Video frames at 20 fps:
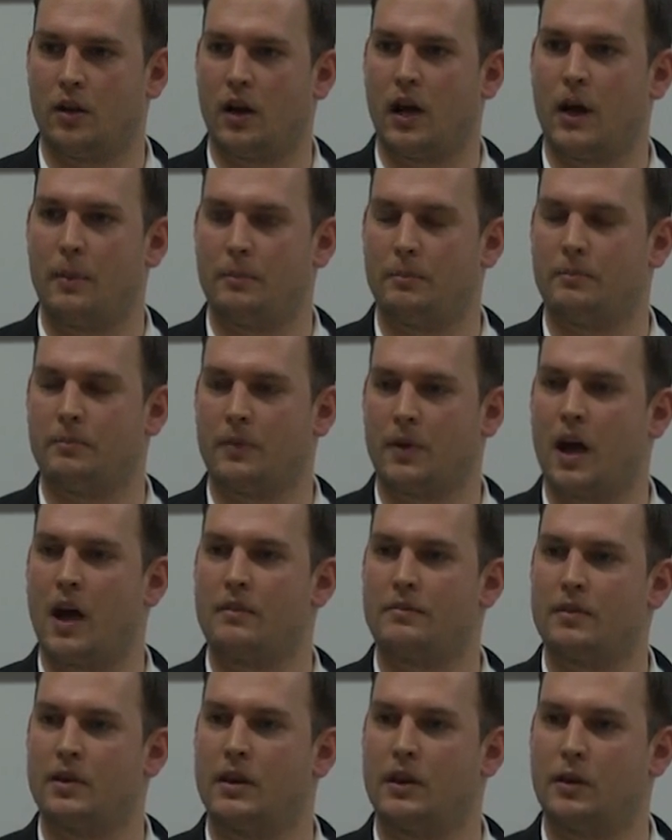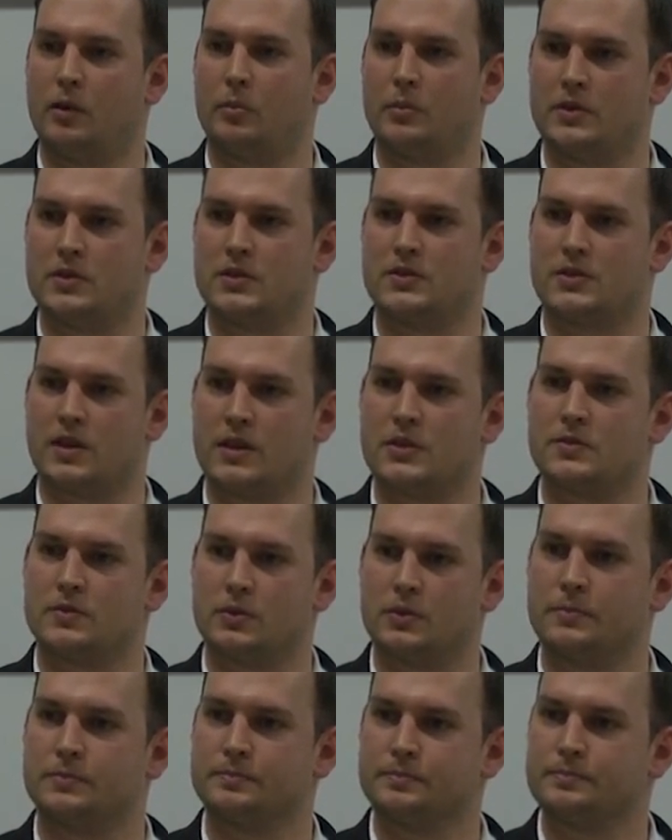I, am confident it'll be
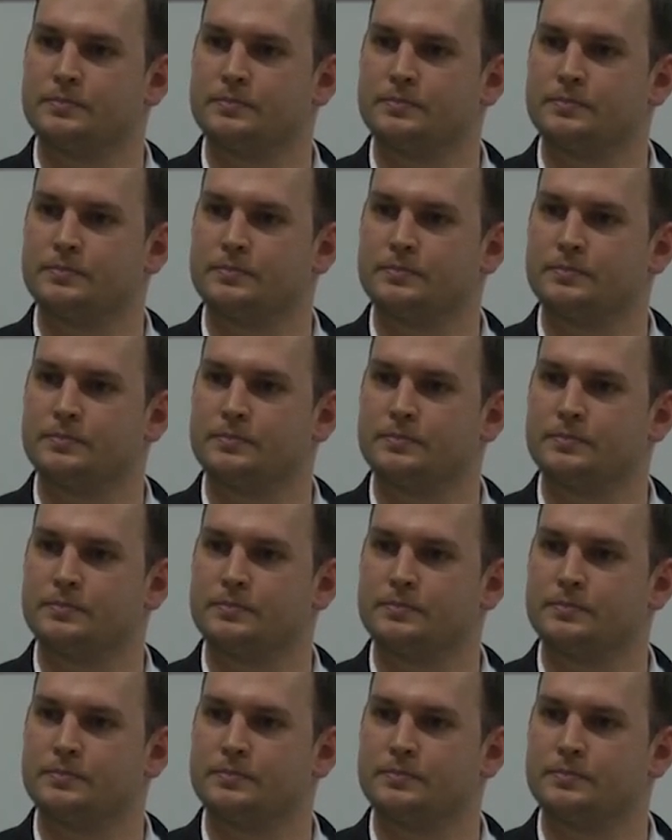successful.